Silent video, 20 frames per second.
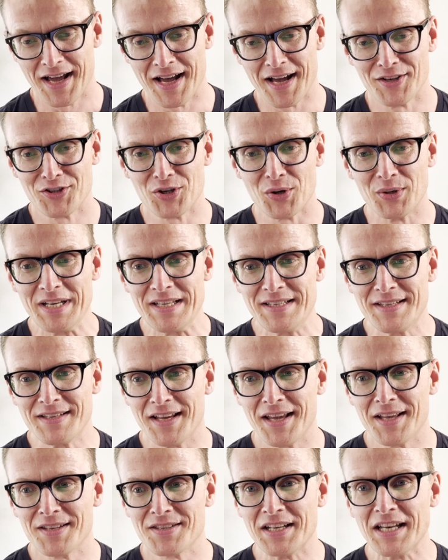So
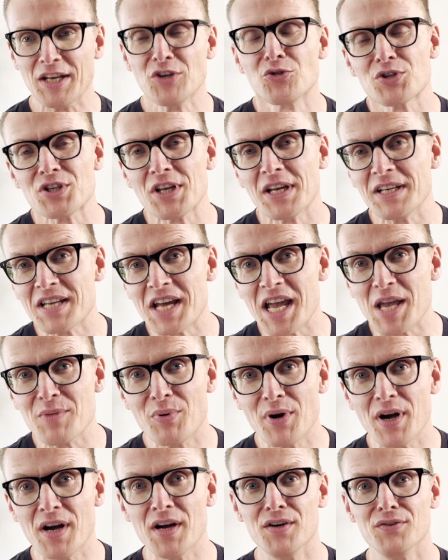it's an interesting type
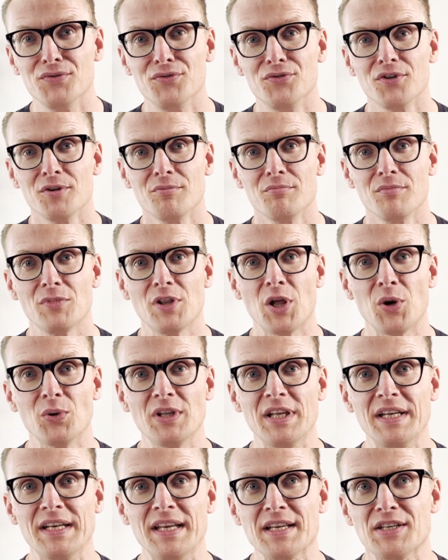of
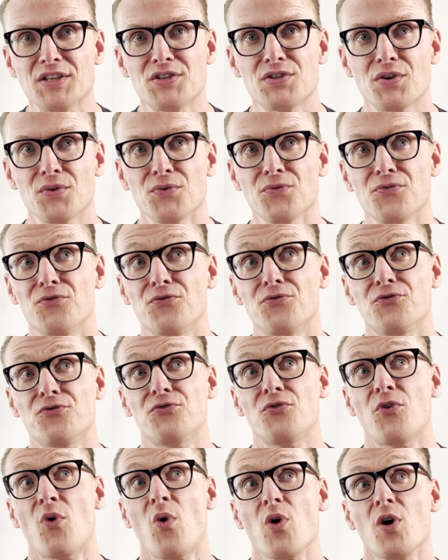loneliness
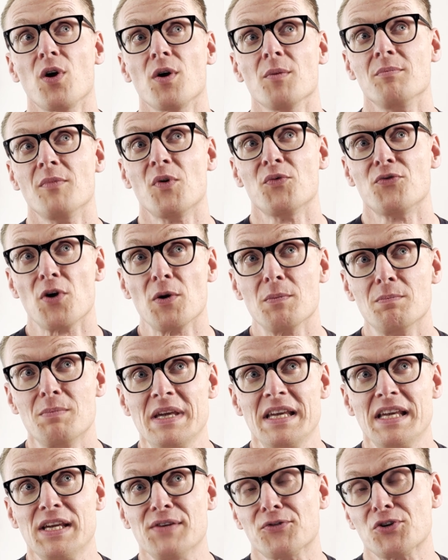for
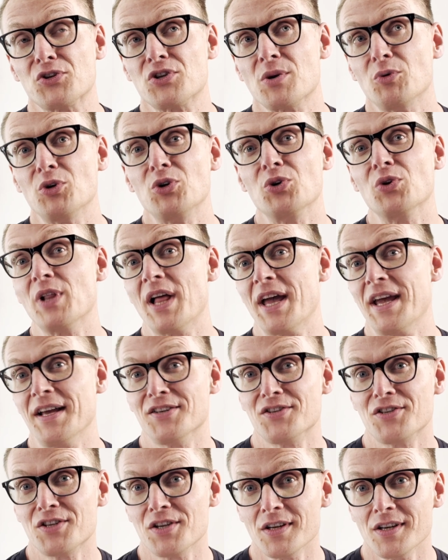me, for someone who
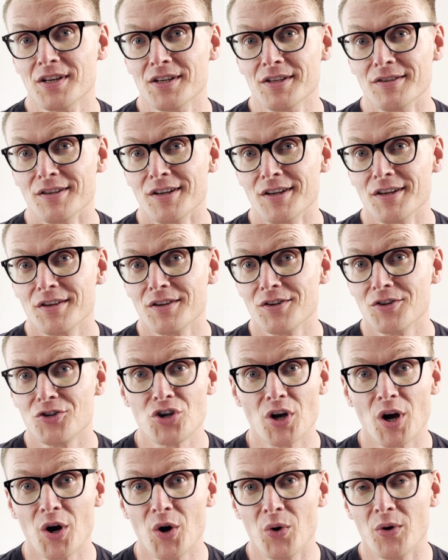likes to
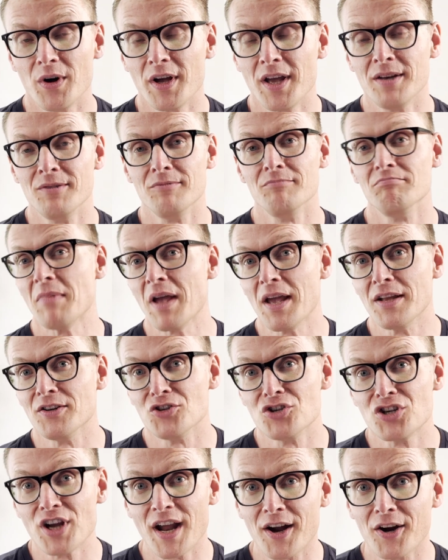show and
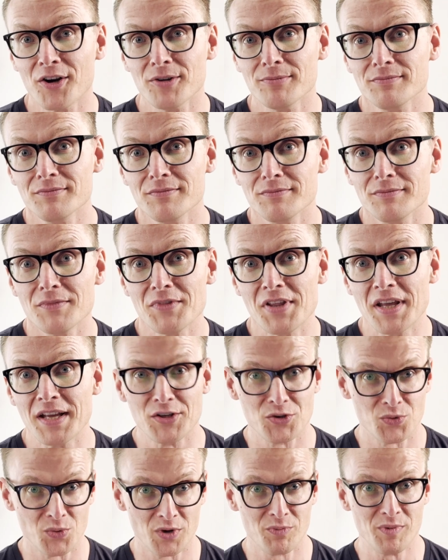share
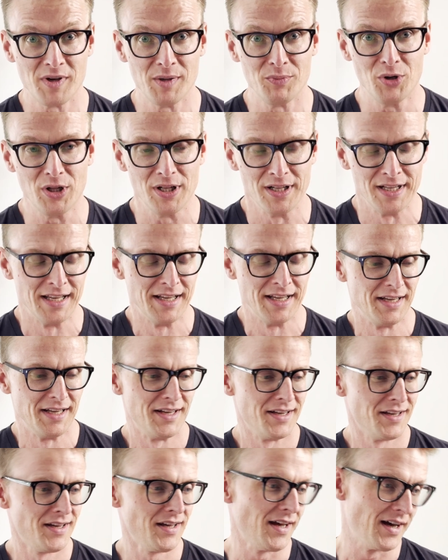things with people.
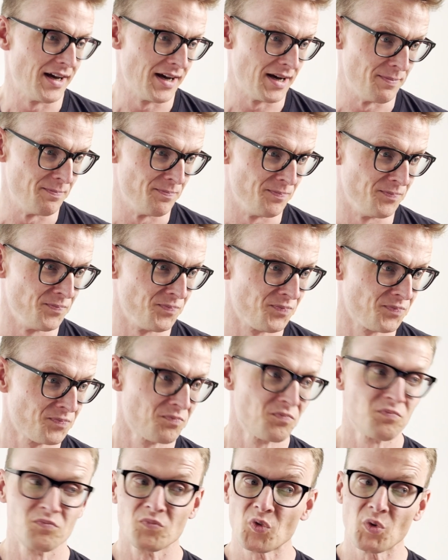
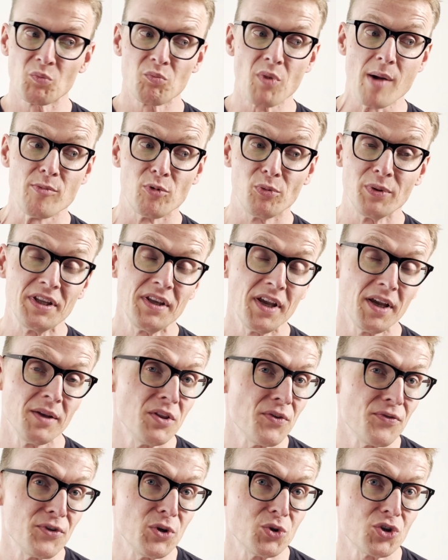Probably in
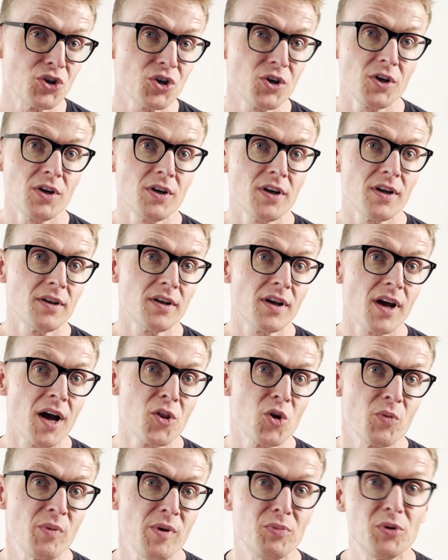the future,
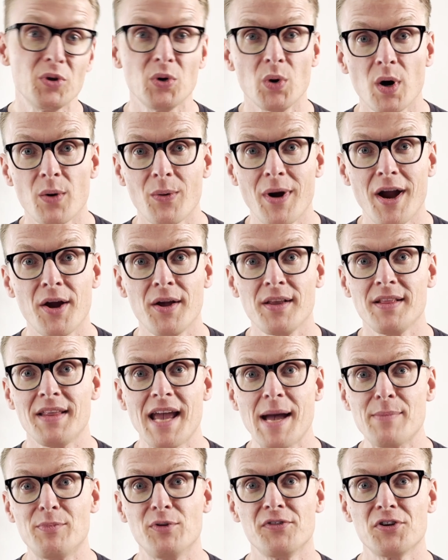other people who are wearing the
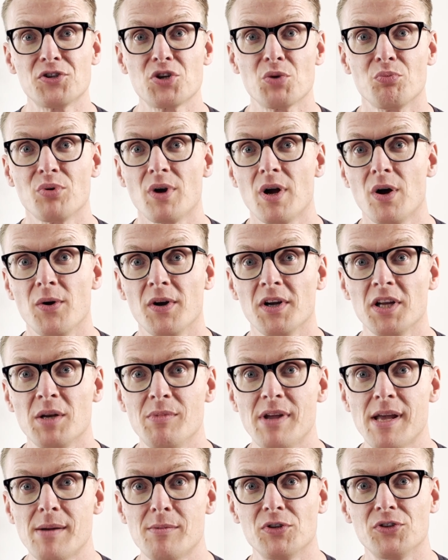Apple Vision Pro are going to
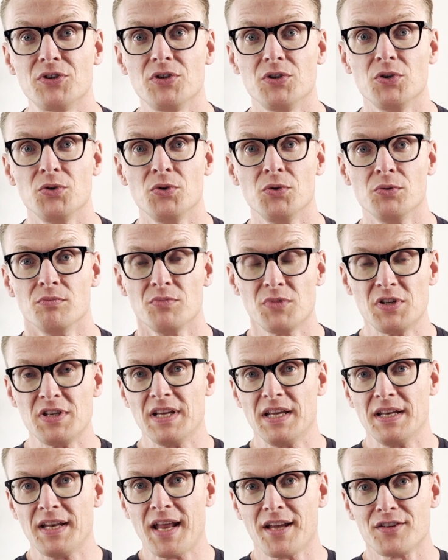be able to
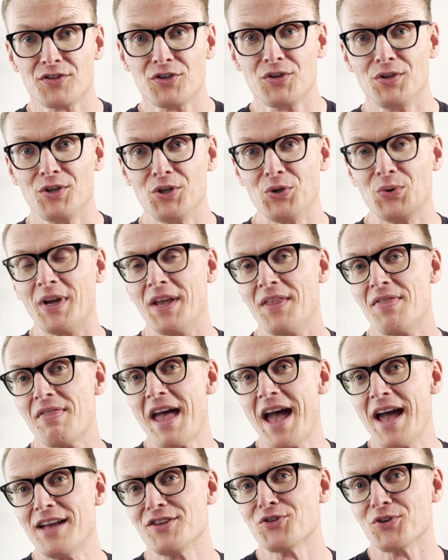sit next to you in
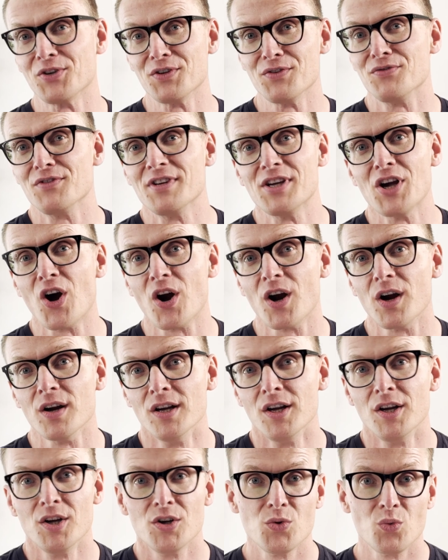that sort of VR
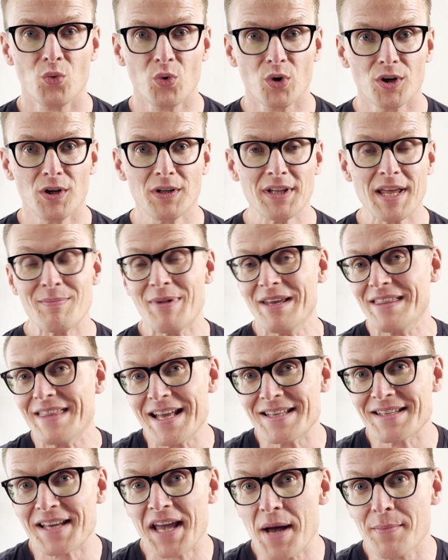world. I bet
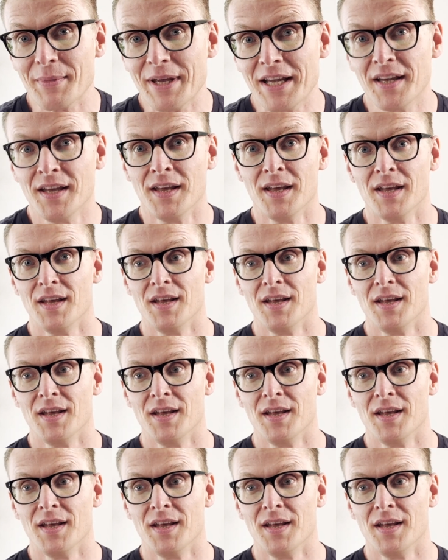that's coming.